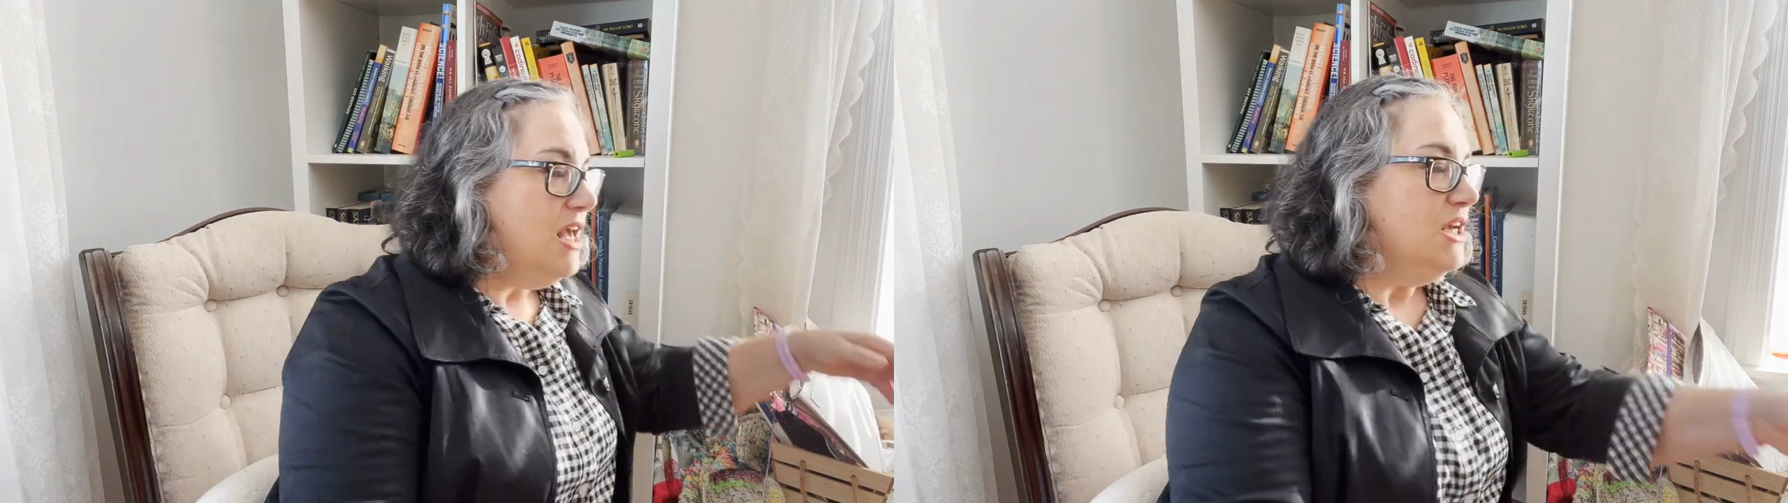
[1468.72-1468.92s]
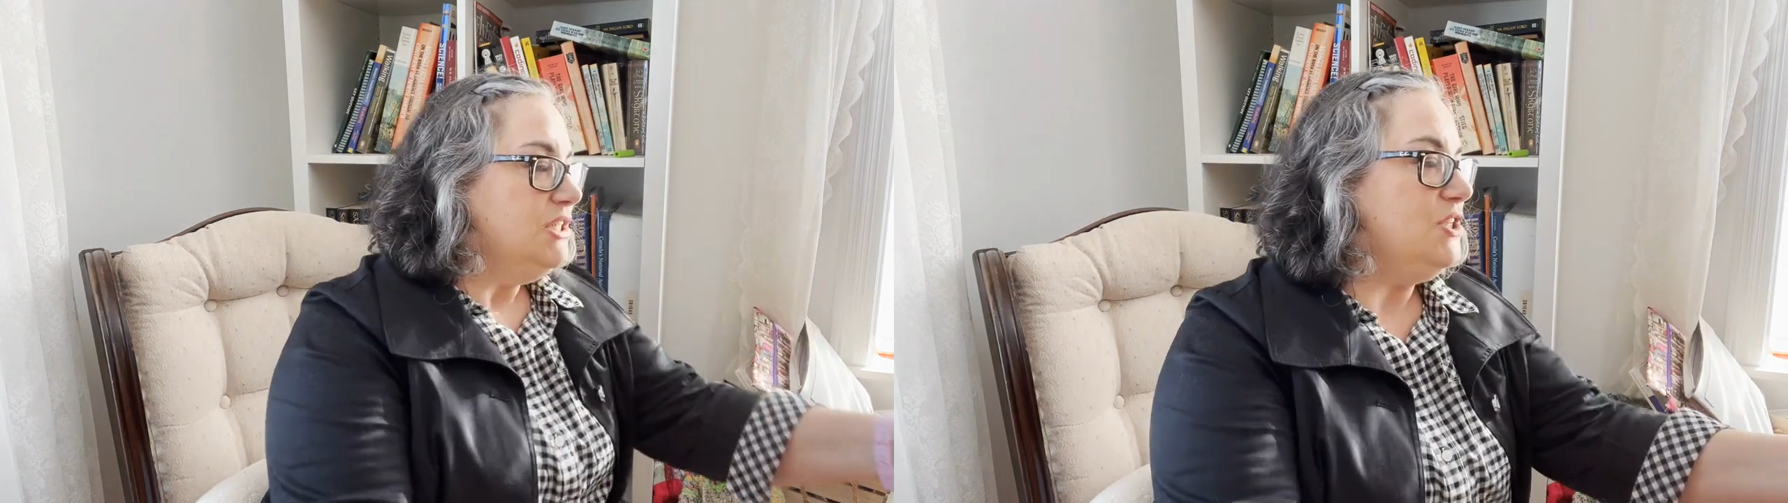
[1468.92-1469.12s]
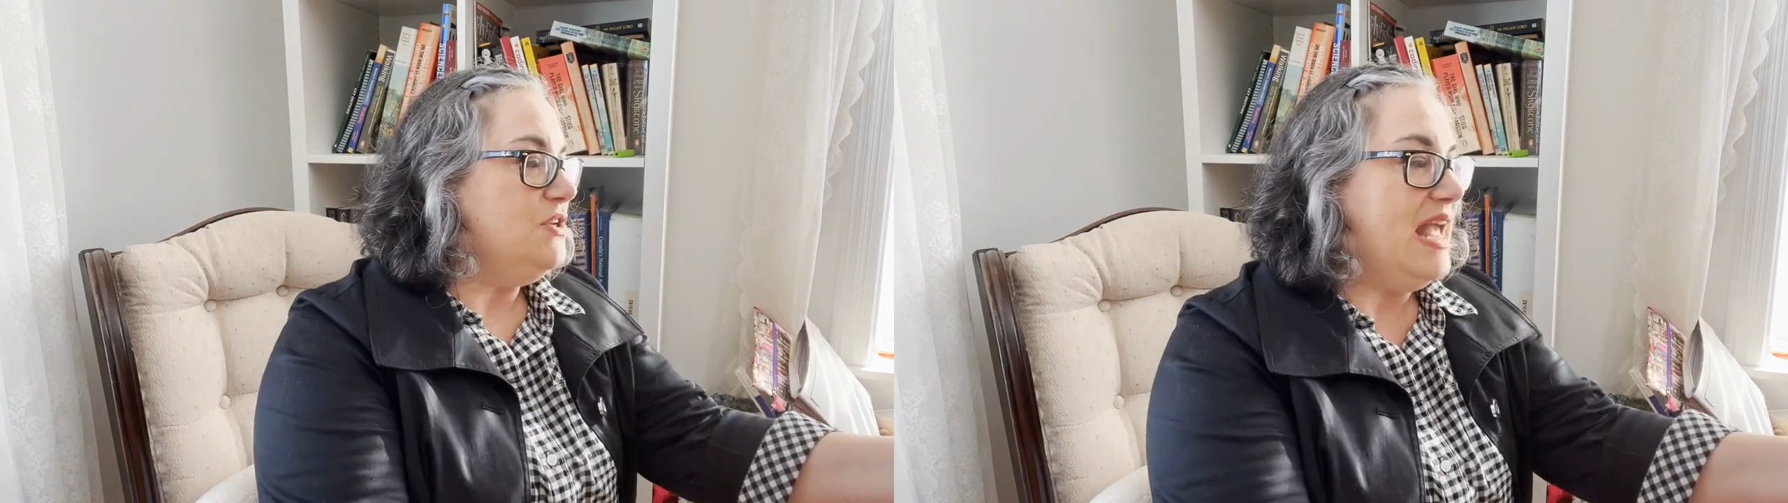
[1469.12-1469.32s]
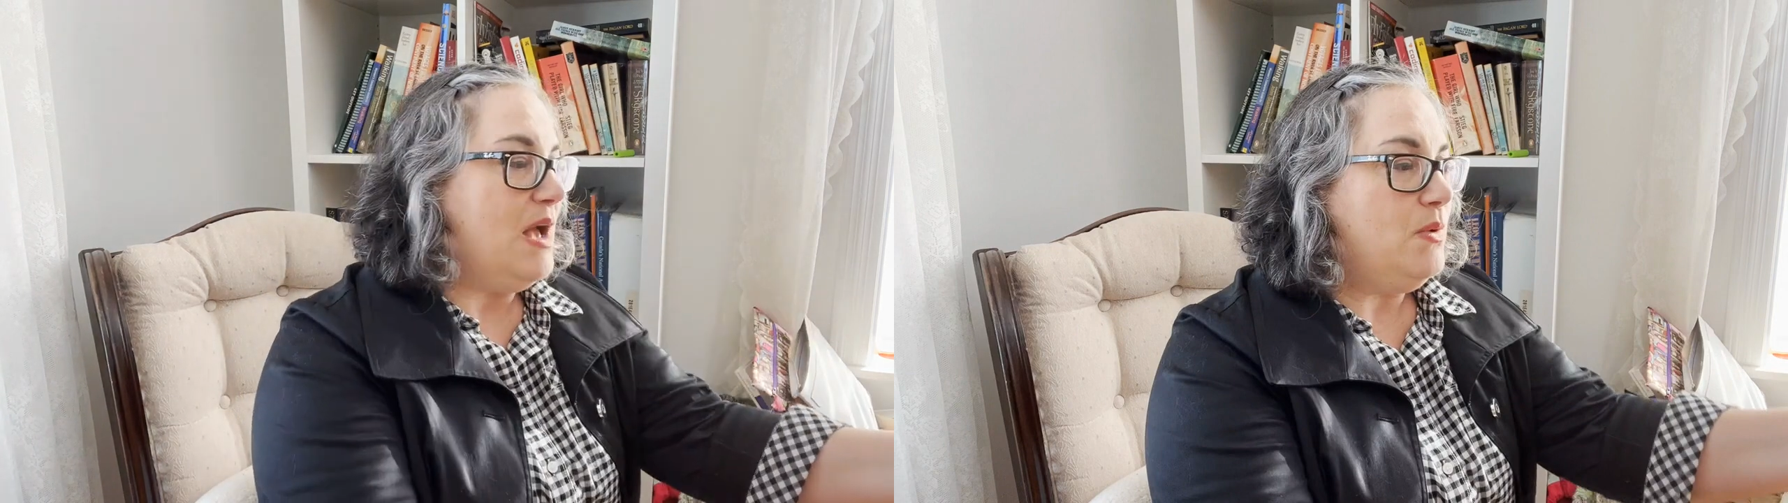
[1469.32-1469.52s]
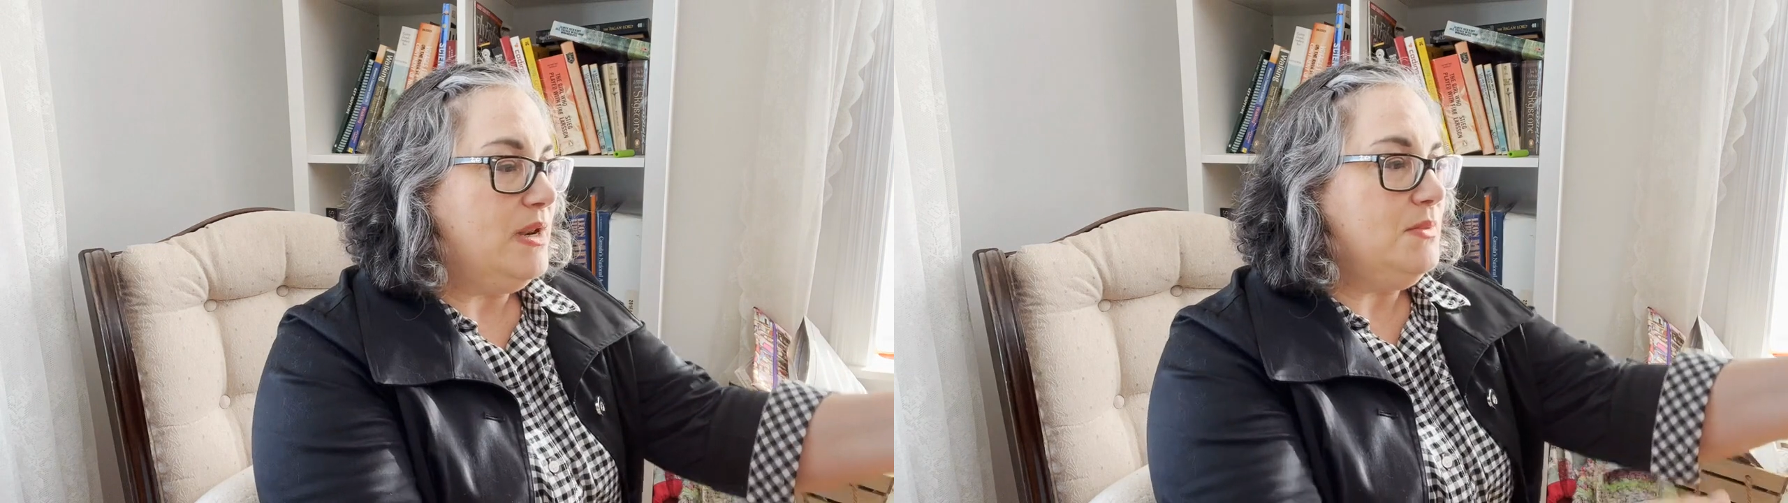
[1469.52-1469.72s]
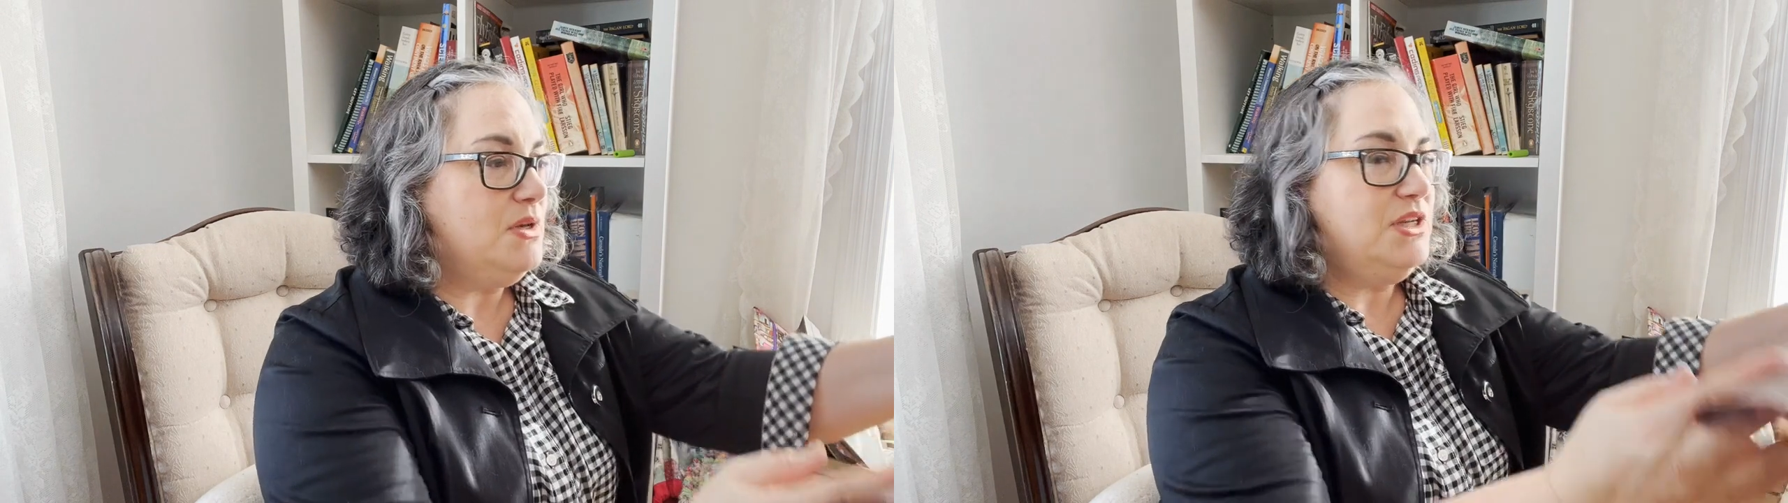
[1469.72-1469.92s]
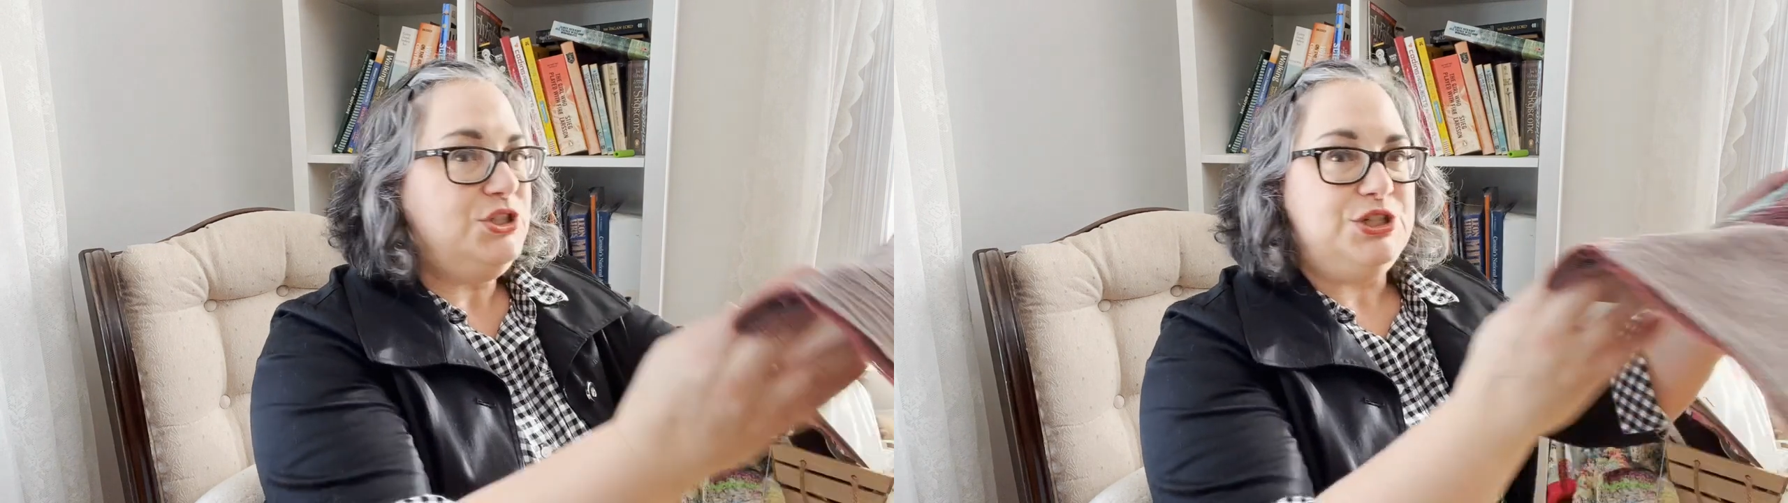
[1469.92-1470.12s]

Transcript: So now what I'm going to